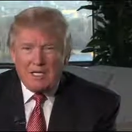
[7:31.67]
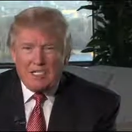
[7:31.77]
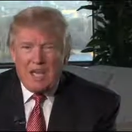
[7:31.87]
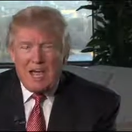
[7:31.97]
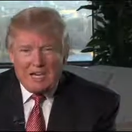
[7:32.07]
He's
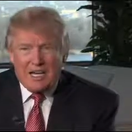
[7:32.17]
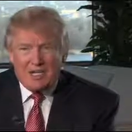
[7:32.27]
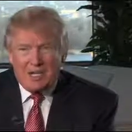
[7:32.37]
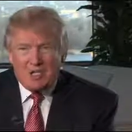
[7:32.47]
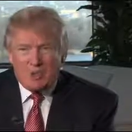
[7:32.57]
got to
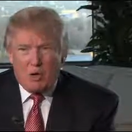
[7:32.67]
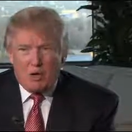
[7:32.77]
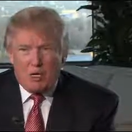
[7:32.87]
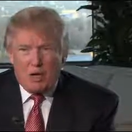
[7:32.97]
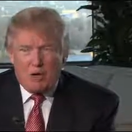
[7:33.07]
get that
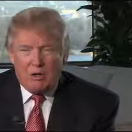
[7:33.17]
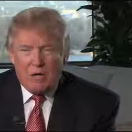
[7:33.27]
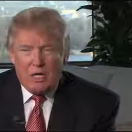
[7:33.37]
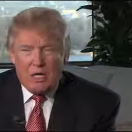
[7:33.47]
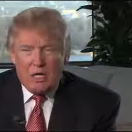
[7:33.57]
straightened out
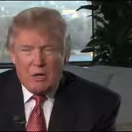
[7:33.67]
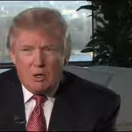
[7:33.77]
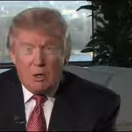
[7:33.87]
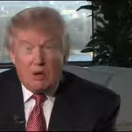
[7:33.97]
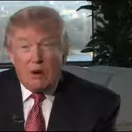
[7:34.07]

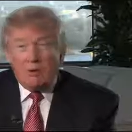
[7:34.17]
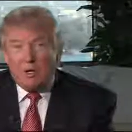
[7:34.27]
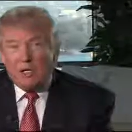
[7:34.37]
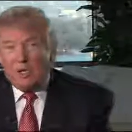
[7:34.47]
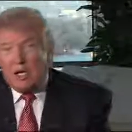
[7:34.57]
or I
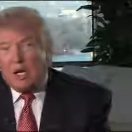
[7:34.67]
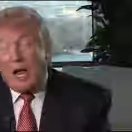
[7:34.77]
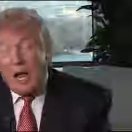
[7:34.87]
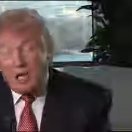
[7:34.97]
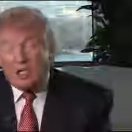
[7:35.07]
really think,
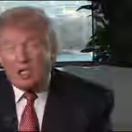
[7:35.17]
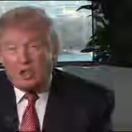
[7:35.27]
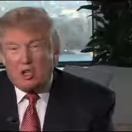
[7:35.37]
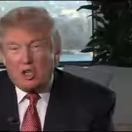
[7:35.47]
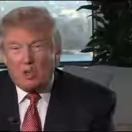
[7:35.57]
I actually
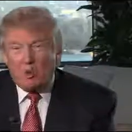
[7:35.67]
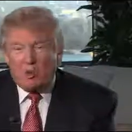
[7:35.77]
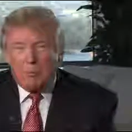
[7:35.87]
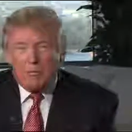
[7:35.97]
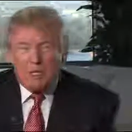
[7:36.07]
think it
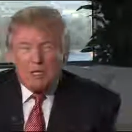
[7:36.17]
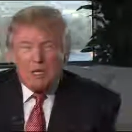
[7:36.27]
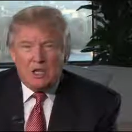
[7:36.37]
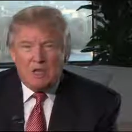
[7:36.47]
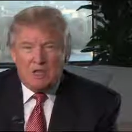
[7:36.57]
will be
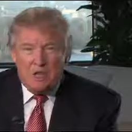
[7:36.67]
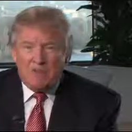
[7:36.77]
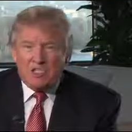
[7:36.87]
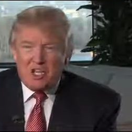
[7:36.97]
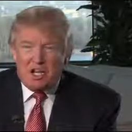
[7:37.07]

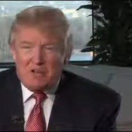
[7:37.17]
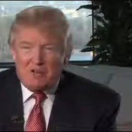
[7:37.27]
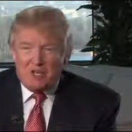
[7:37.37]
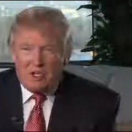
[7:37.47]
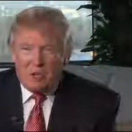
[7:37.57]
devastating
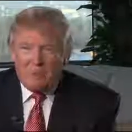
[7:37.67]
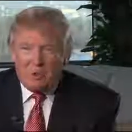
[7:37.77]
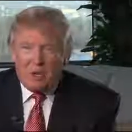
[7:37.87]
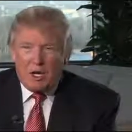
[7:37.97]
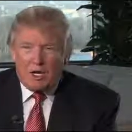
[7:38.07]
for the
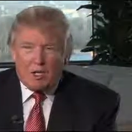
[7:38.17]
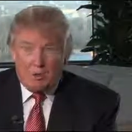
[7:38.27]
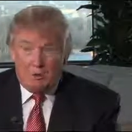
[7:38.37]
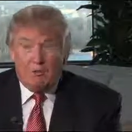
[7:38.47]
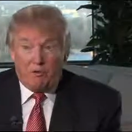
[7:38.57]
Democratic,
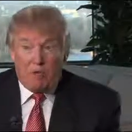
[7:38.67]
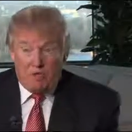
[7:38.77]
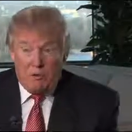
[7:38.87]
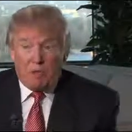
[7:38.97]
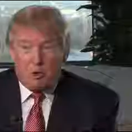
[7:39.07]
for the
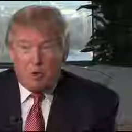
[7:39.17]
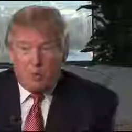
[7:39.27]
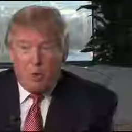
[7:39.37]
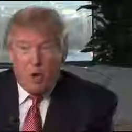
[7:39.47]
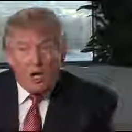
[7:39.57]

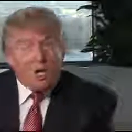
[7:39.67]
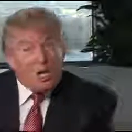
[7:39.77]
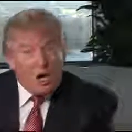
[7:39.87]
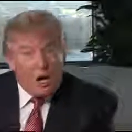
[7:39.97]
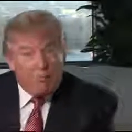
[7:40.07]
Democratic Party
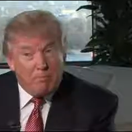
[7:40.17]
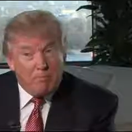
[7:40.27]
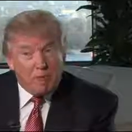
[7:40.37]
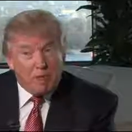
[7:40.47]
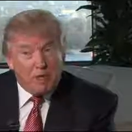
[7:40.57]
come
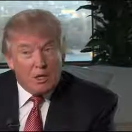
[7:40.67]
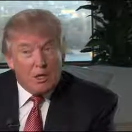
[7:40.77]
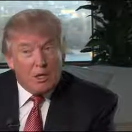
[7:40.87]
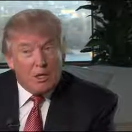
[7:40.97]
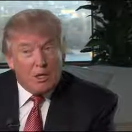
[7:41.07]

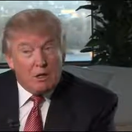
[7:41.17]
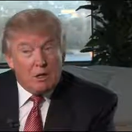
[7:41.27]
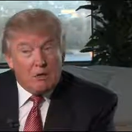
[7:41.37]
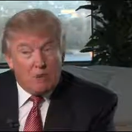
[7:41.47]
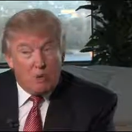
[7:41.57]
uh,
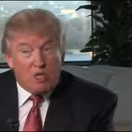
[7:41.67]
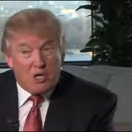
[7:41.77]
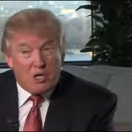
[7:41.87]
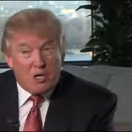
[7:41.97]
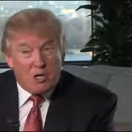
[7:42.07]

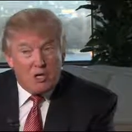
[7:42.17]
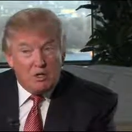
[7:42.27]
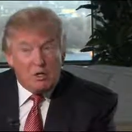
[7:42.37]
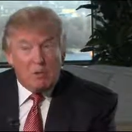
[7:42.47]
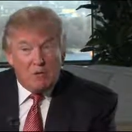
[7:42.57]
14.
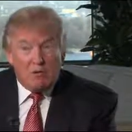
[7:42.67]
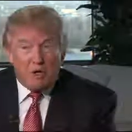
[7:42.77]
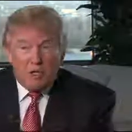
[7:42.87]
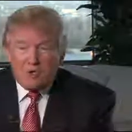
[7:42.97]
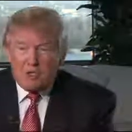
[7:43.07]
It's going to be a
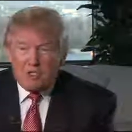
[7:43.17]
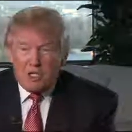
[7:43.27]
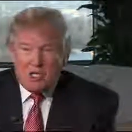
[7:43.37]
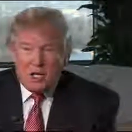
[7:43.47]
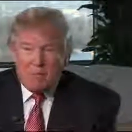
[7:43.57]
very
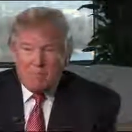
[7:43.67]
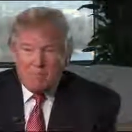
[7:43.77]
interesting time.